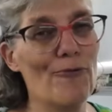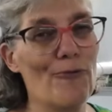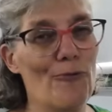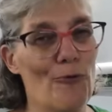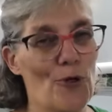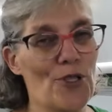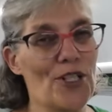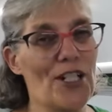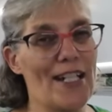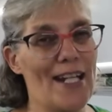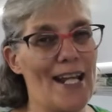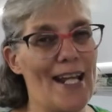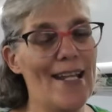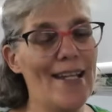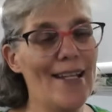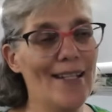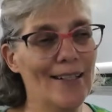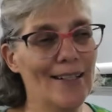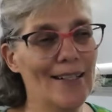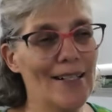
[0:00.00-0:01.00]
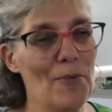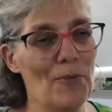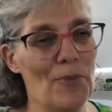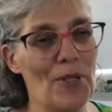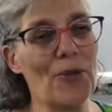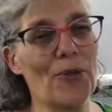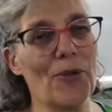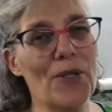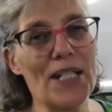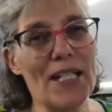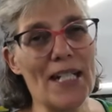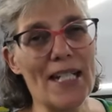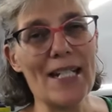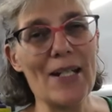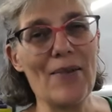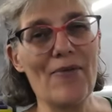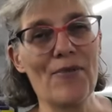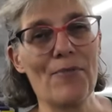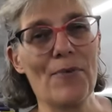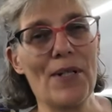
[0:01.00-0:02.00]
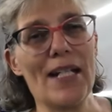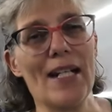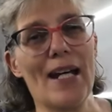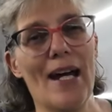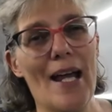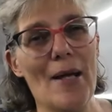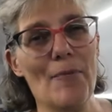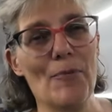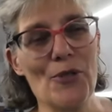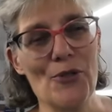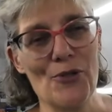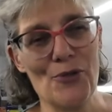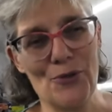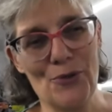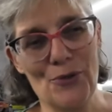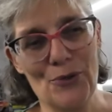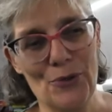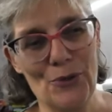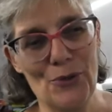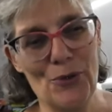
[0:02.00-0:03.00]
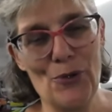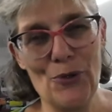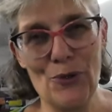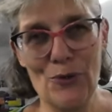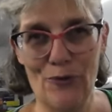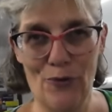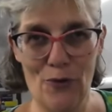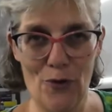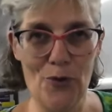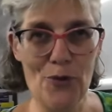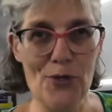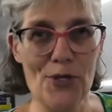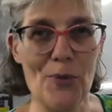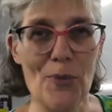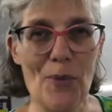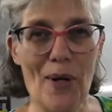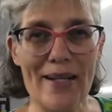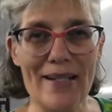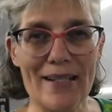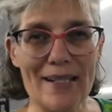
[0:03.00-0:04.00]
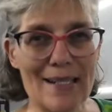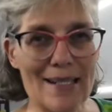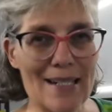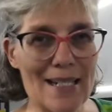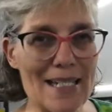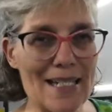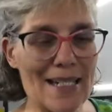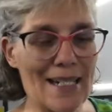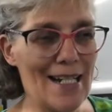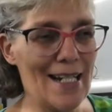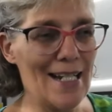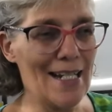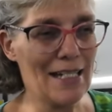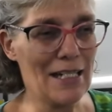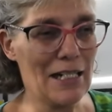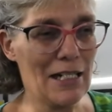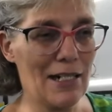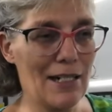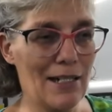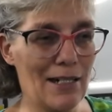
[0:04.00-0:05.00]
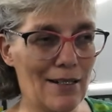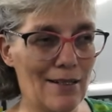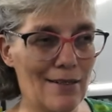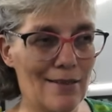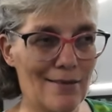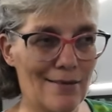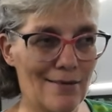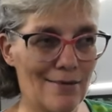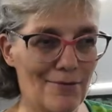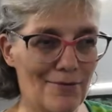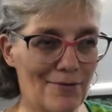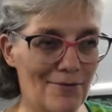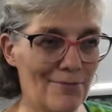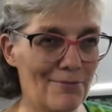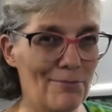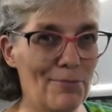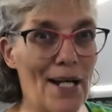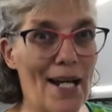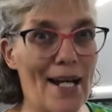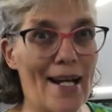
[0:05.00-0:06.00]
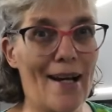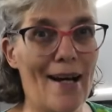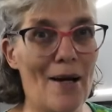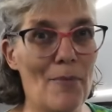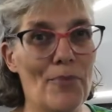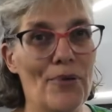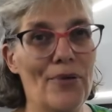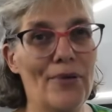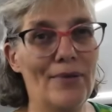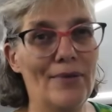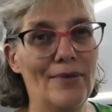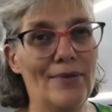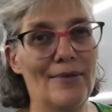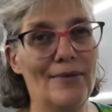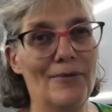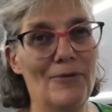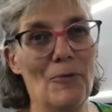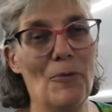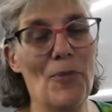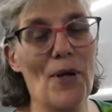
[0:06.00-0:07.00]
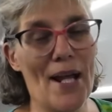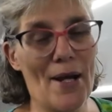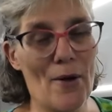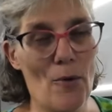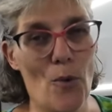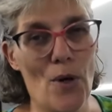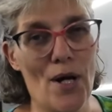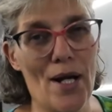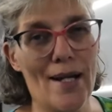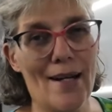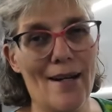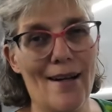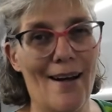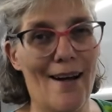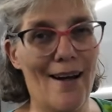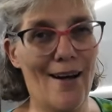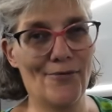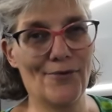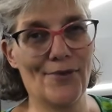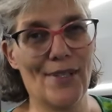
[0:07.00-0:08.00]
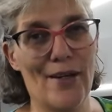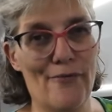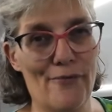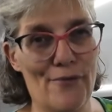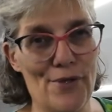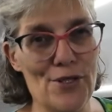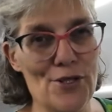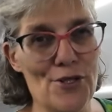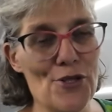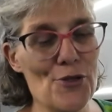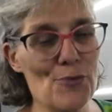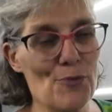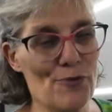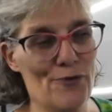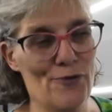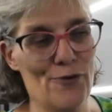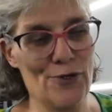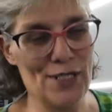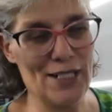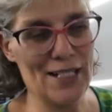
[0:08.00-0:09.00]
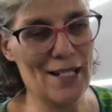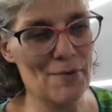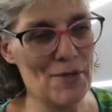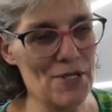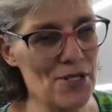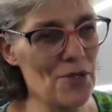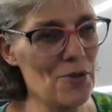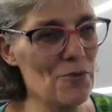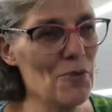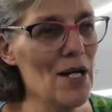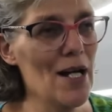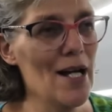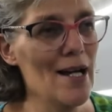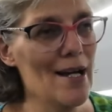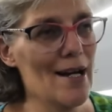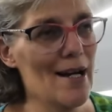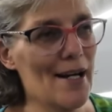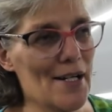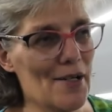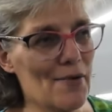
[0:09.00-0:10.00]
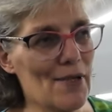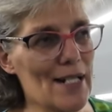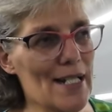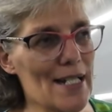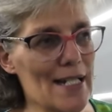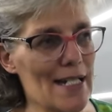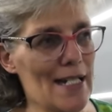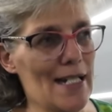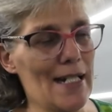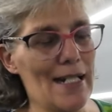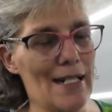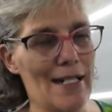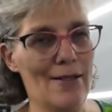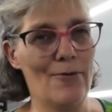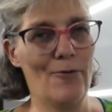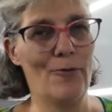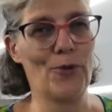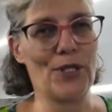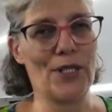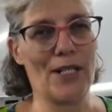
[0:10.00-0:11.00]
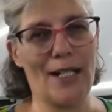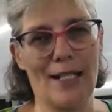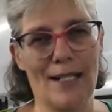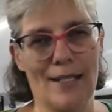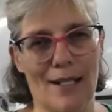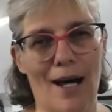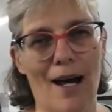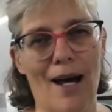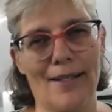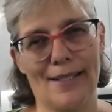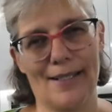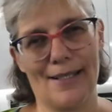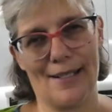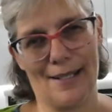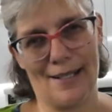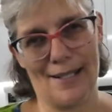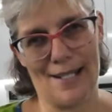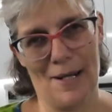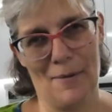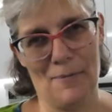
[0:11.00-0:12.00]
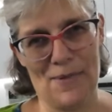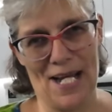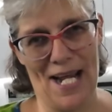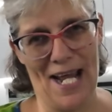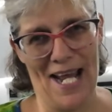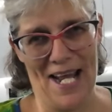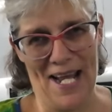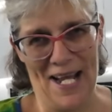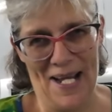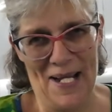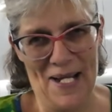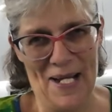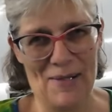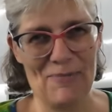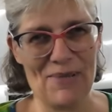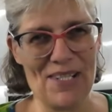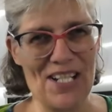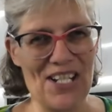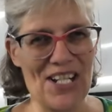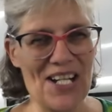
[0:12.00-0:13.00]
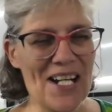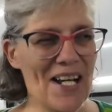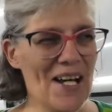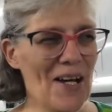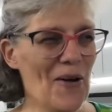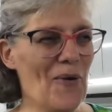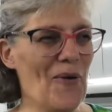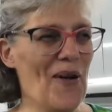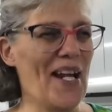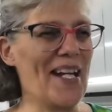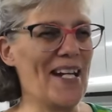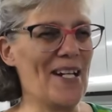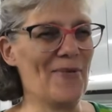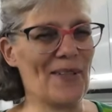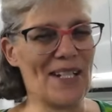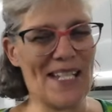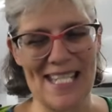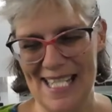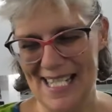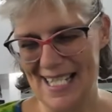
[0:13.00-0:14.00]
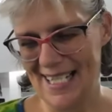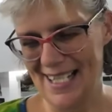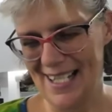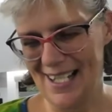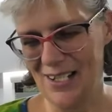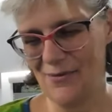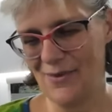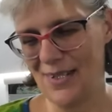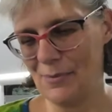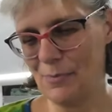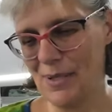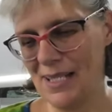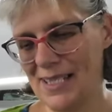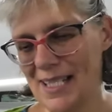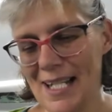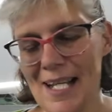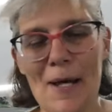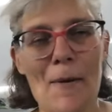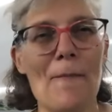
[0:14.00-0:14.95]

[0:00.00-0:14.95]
for the day, because that gives me time to focus on my things and pack up, pack away after I finished before he comes home. Otherwise he would get a heart attack sometimes when he would see the caravan. But